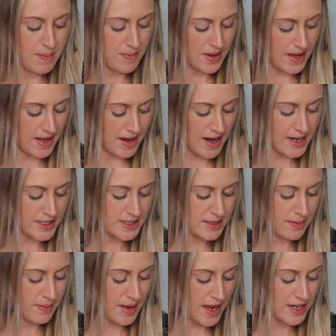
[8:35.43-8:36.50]
but I just
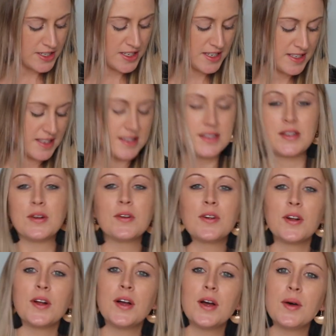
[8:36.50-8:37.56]
imagined this little
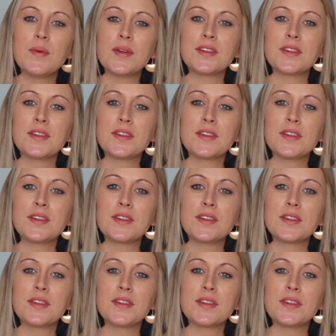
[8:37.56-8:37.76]
girl